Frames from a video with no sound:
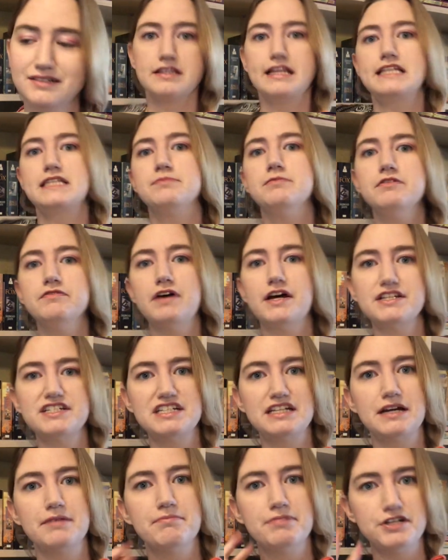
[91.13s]
Let's move on to
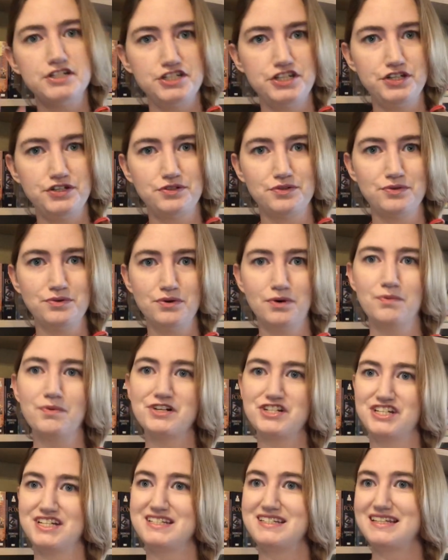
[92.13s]
number 2,
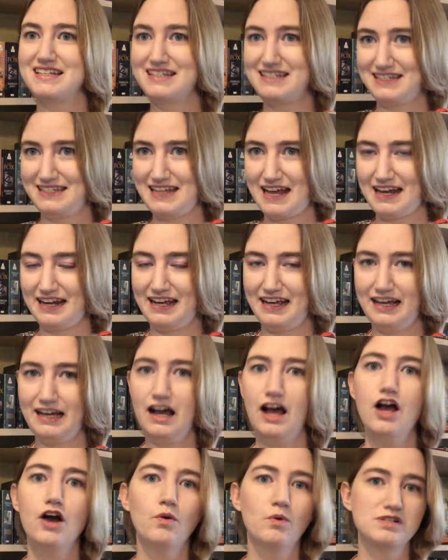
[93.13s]
which is setting,
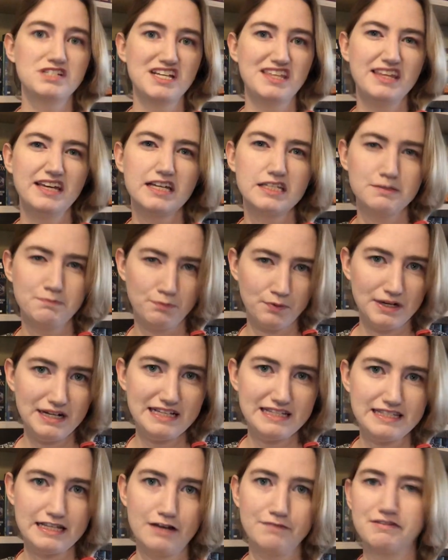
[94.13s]
which I think is pretty
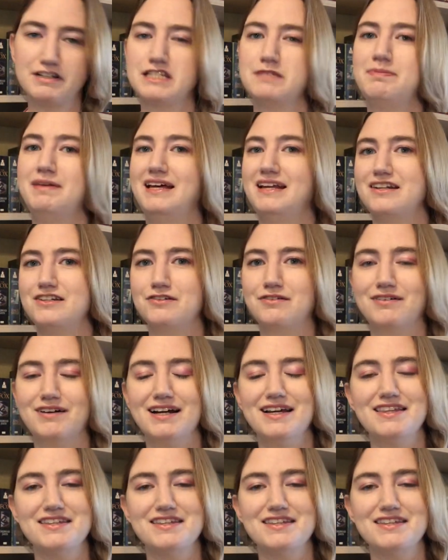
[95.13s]
self-explanatory.